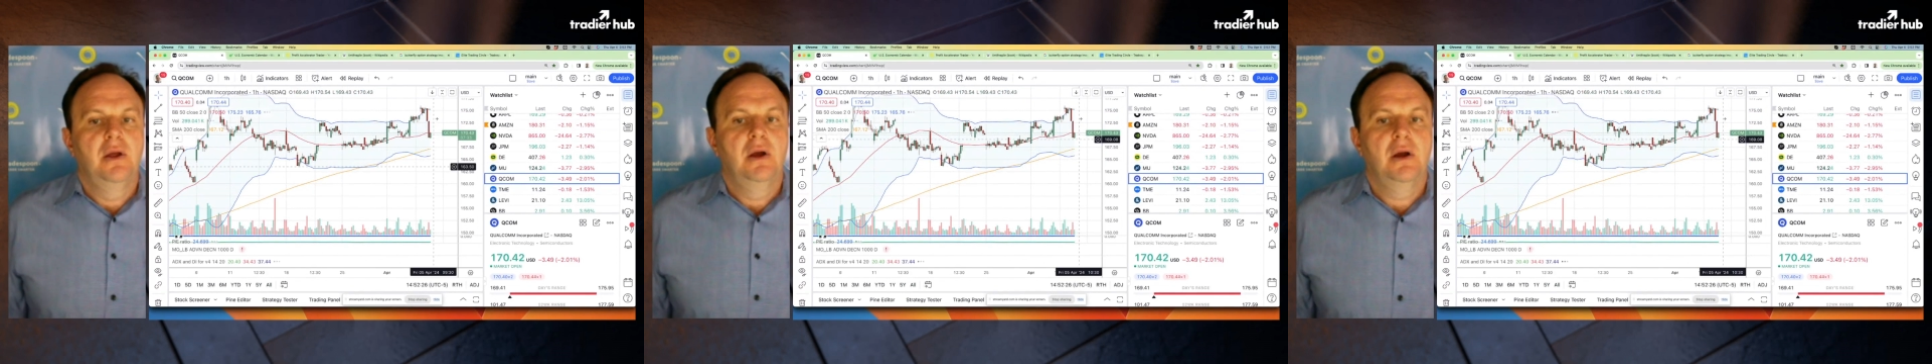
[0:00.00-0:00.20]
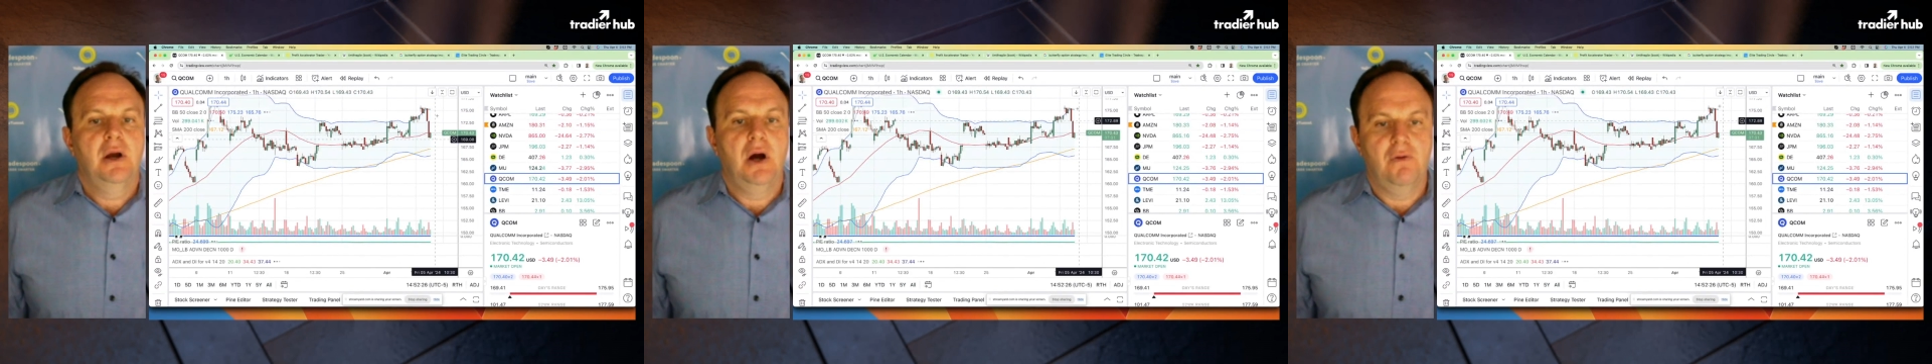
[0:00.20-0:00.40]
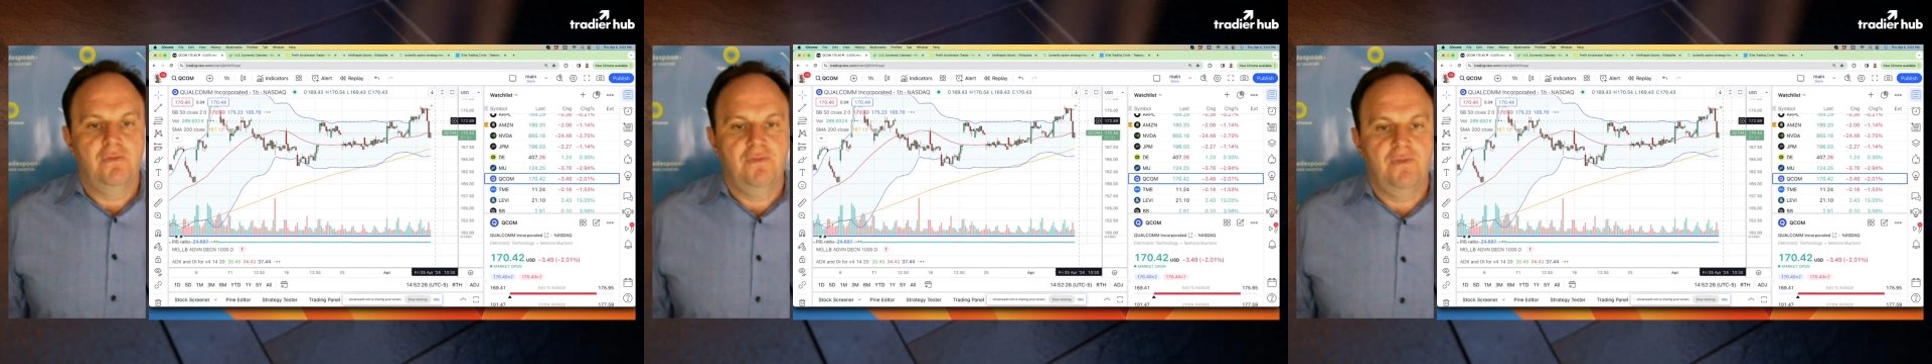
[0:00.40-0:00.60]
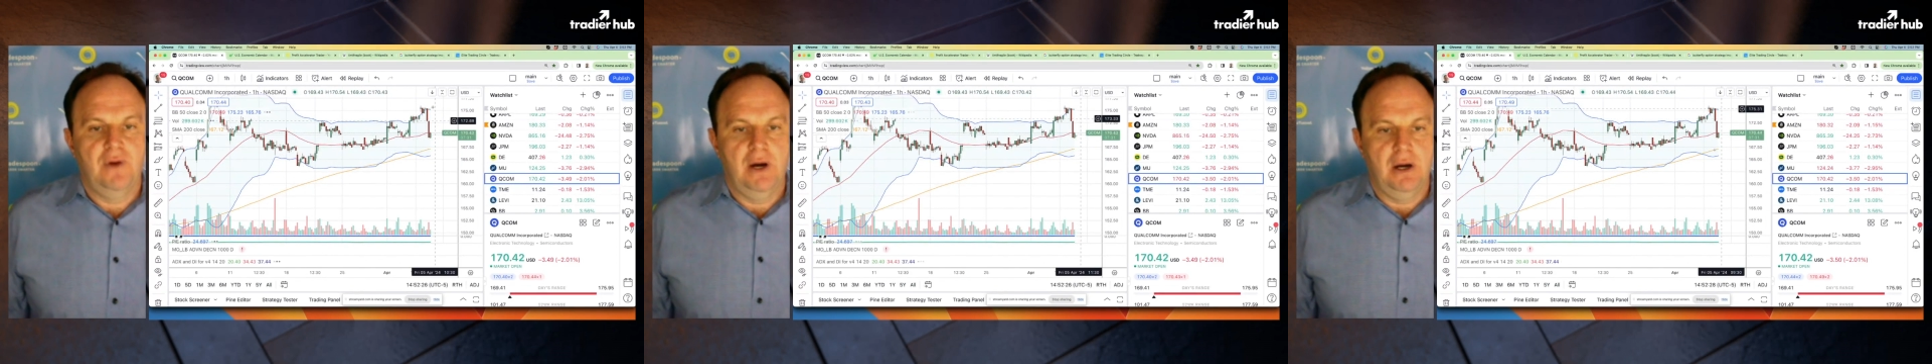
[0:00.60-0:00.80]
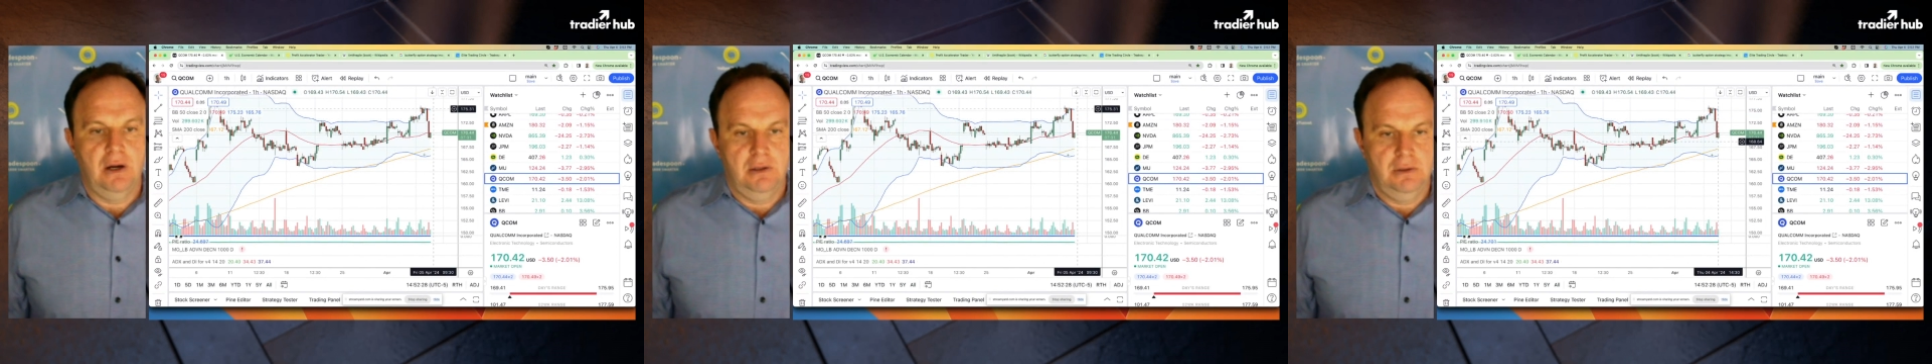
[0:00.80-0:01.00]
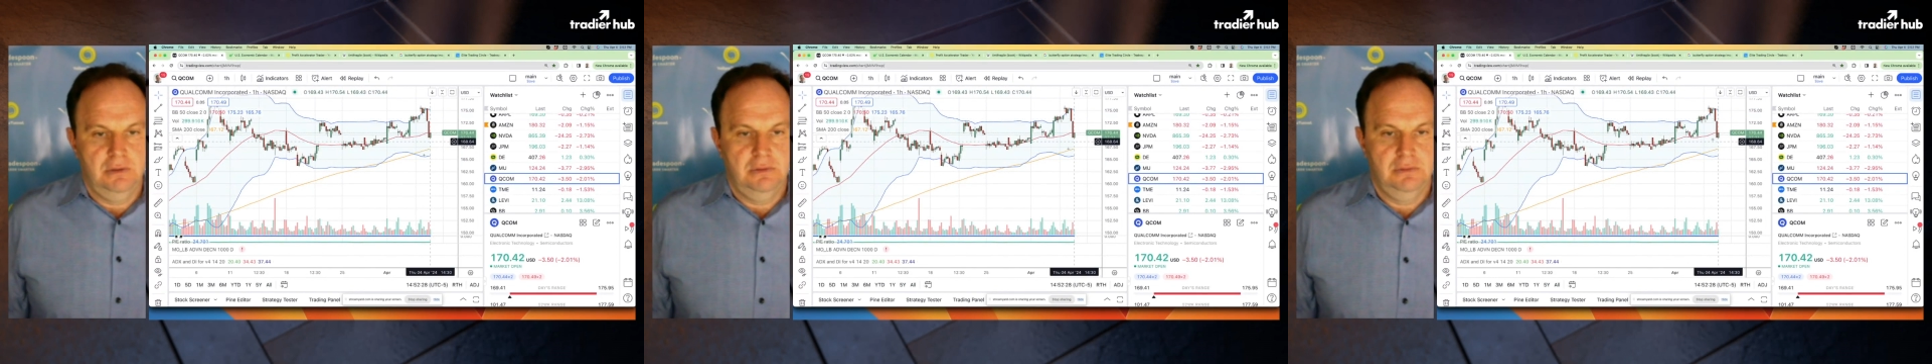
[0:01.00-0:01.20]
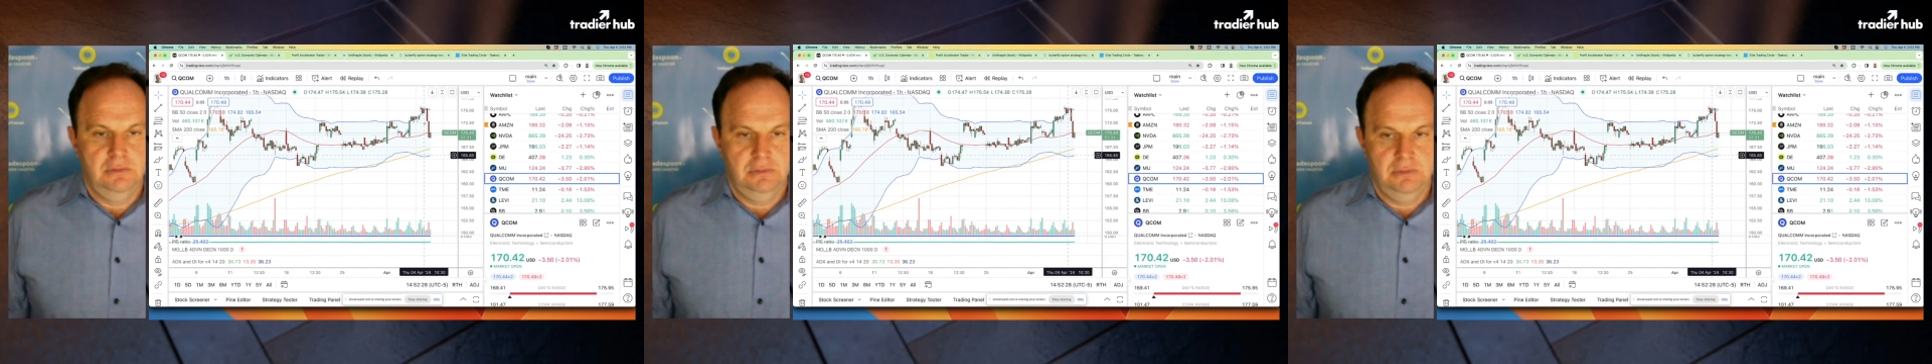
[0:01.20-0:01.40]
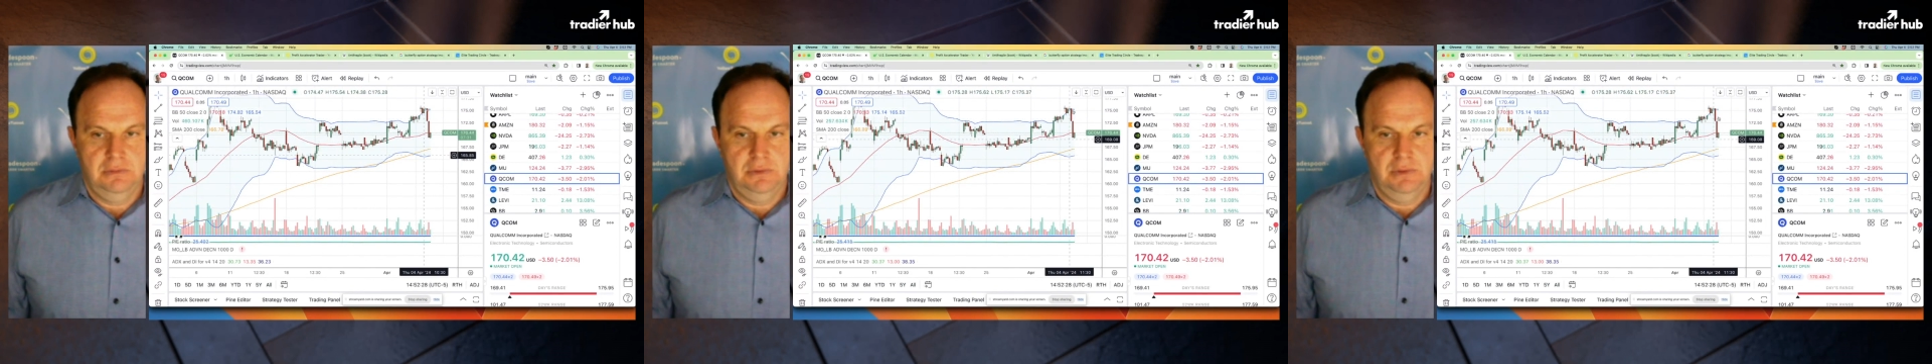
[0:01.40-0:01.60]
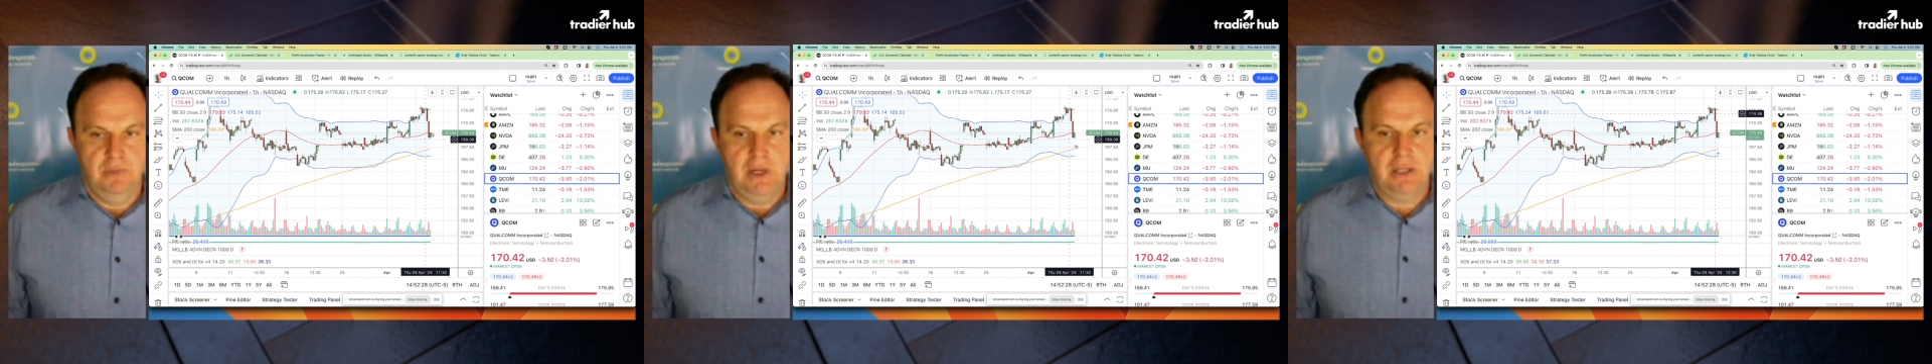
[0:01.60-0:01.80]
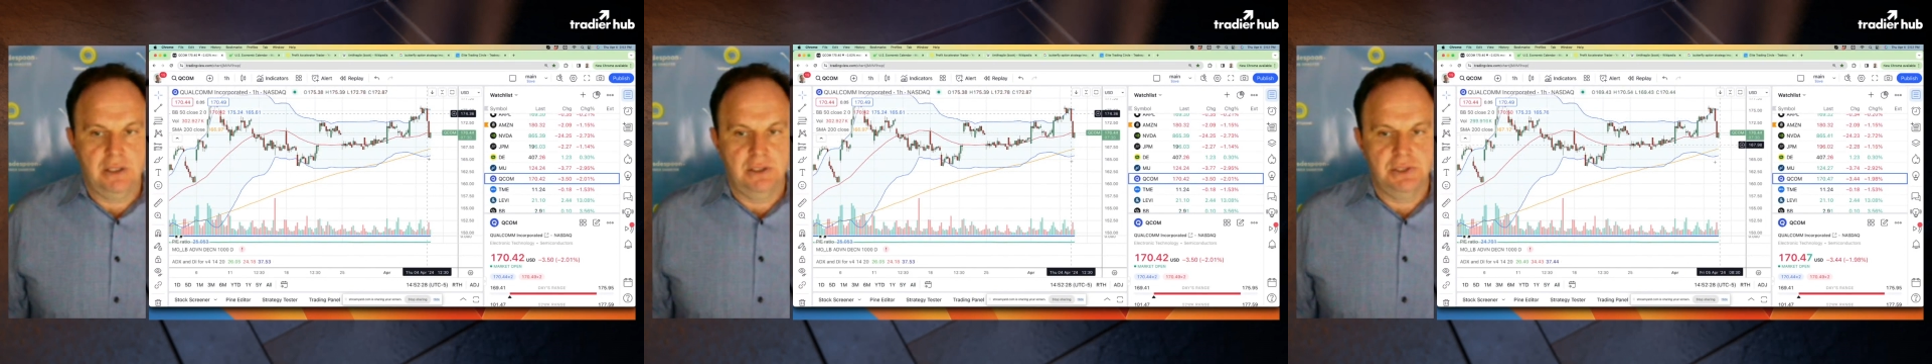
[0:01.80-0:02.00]
how far the
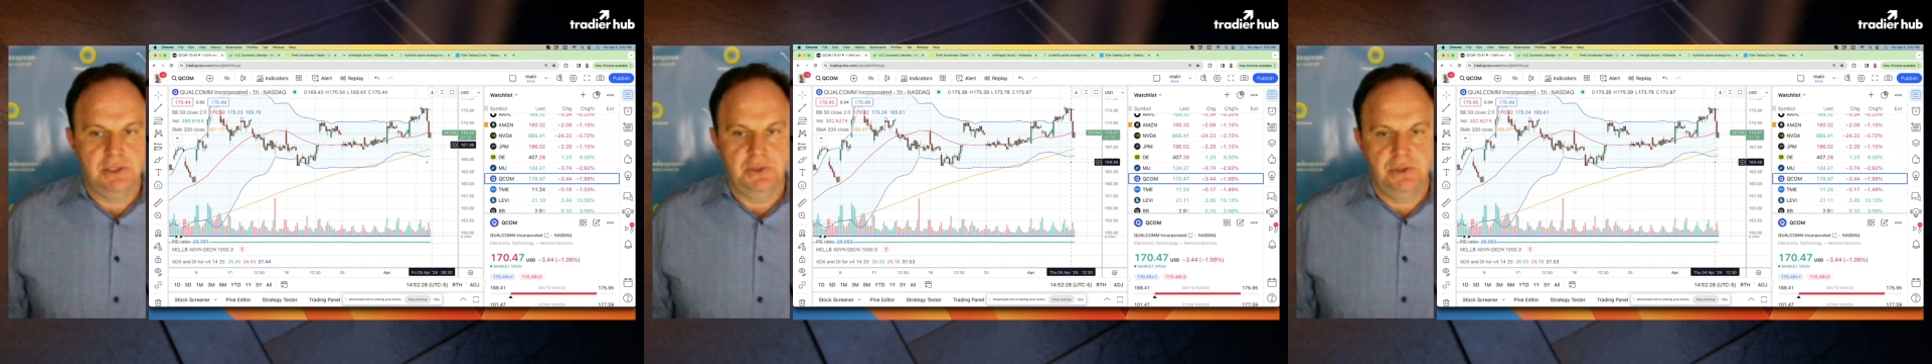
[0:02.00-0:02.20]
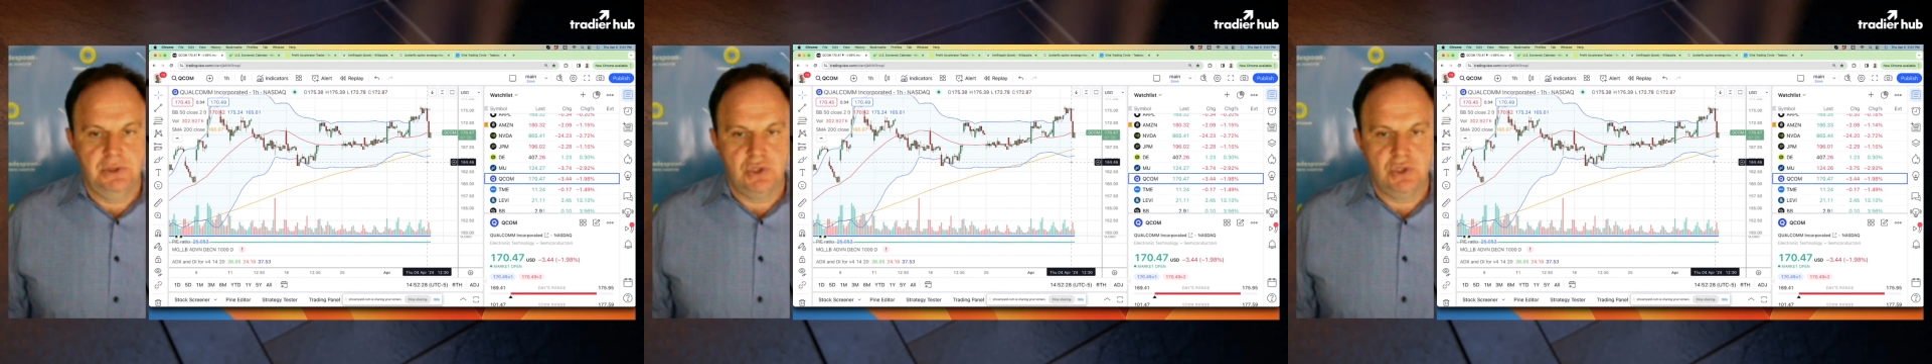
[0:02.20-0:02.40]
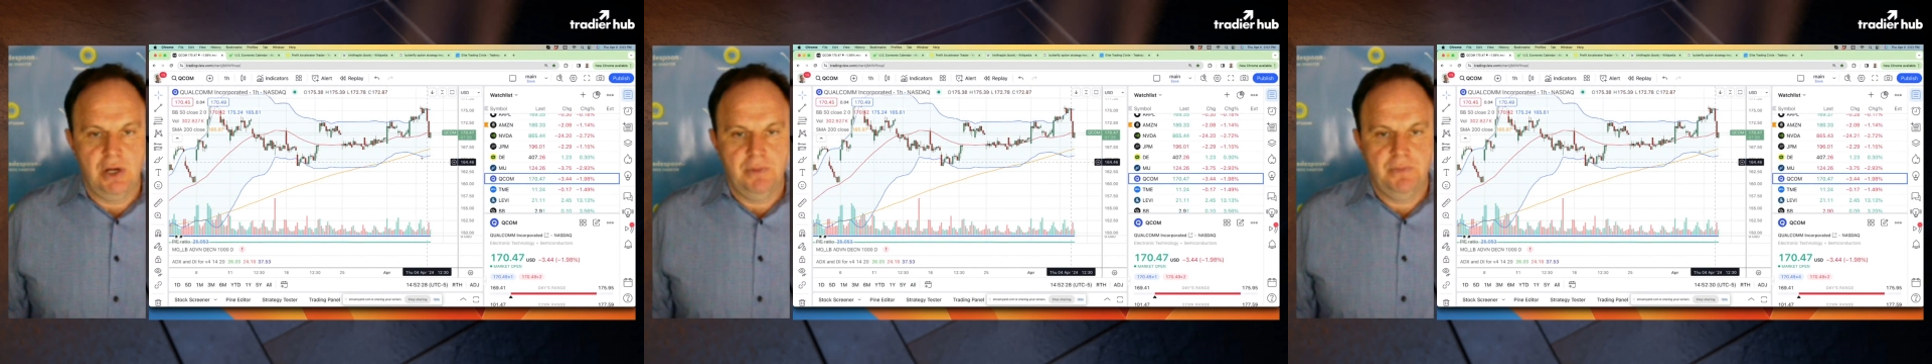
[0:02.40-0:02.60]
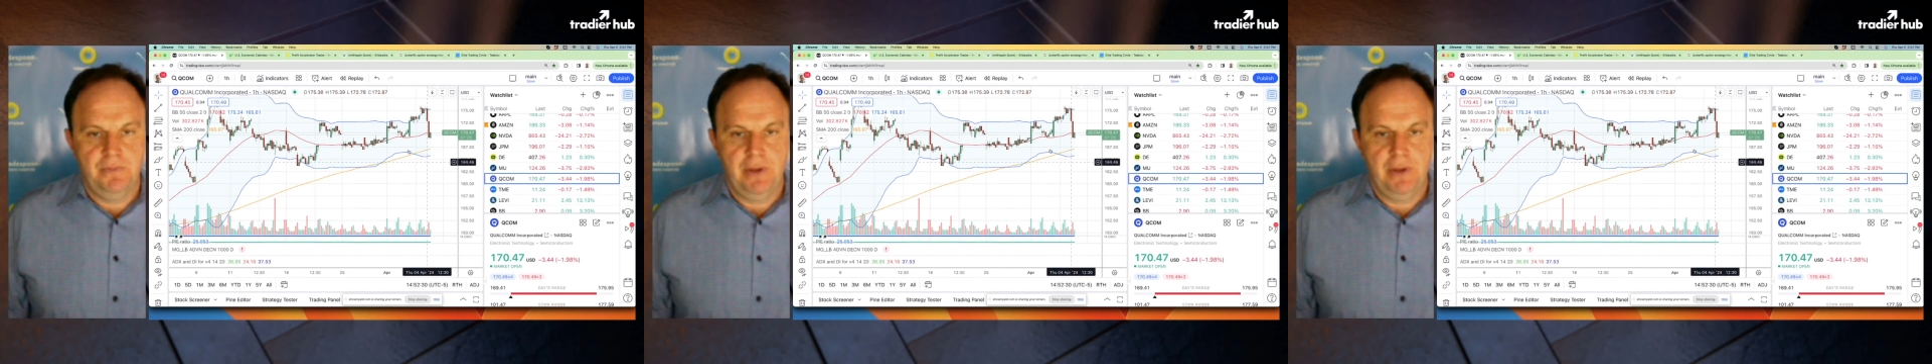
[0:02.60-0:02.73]
market is going to drop.